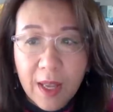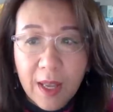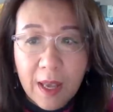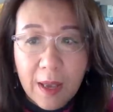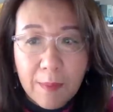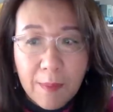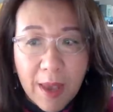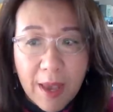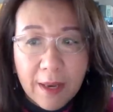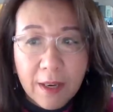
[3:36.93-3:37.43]

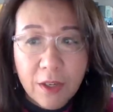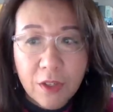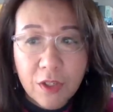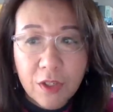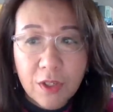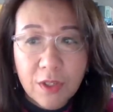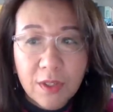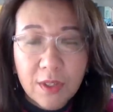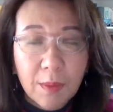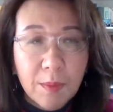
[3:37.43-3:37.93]
It
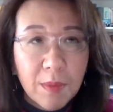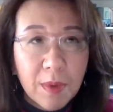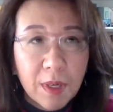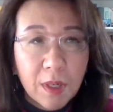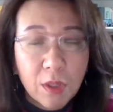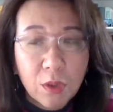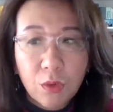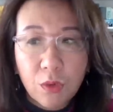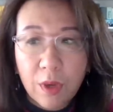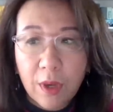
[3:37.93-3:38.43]
manages the
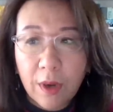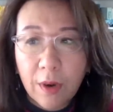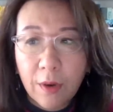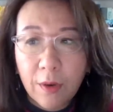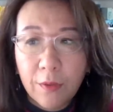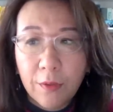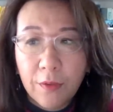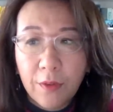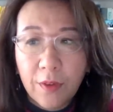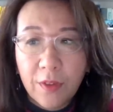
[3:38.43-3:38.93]
Ministry
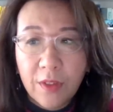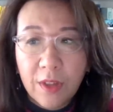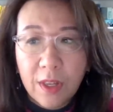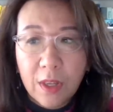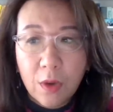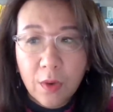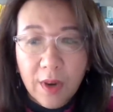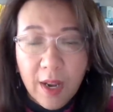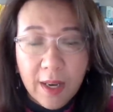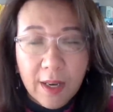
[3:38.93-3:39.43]
of the
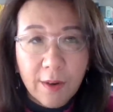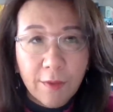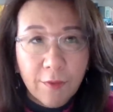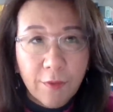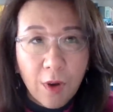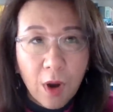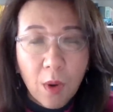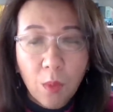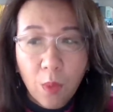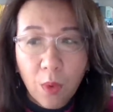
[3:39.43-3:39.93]
United
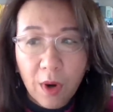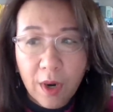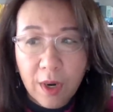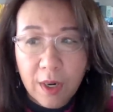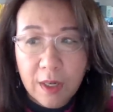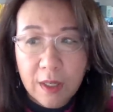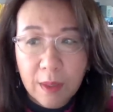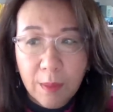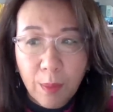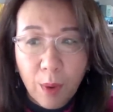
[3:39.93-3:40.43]

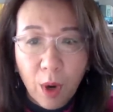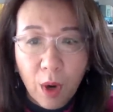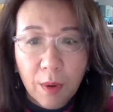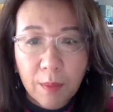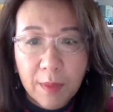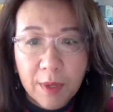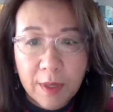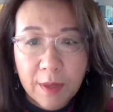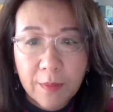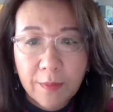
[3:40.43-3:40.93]
Frontwork
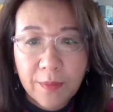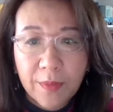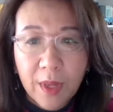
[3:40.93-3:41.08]
Department,